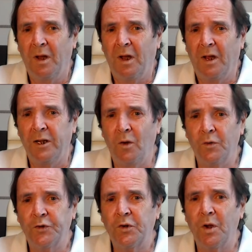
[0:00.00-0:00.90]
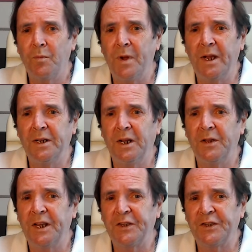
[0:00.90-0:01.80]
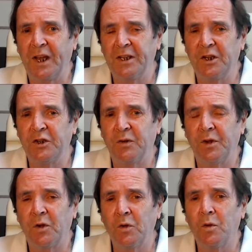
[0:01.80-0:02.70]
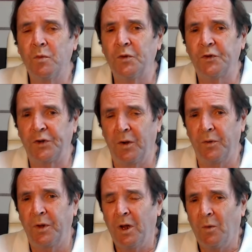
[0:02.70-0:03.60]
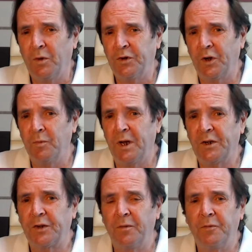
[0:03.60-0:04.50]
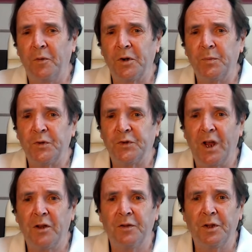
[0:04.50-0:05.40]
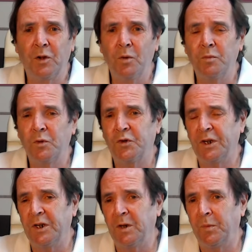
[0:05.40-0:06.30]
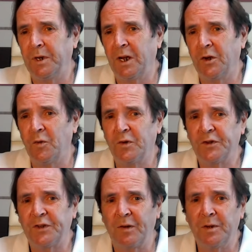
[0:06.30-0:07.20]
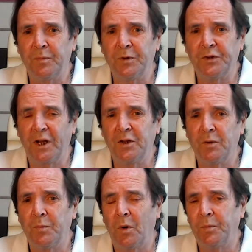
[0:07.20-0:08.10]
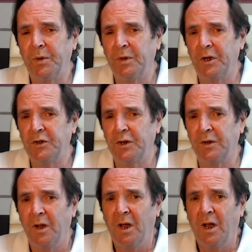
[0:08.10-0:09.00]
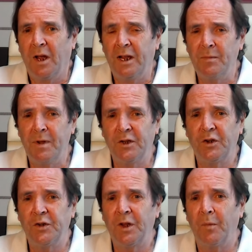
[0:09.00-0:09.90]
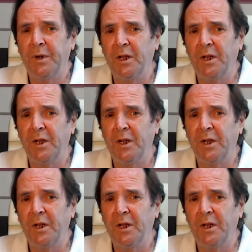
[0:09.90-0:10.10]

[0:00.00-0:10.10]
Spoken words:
He also commended the ascendance of the Global South, which now makes up 40% of the global GDP and over 70% of the population. He mentioned the appeal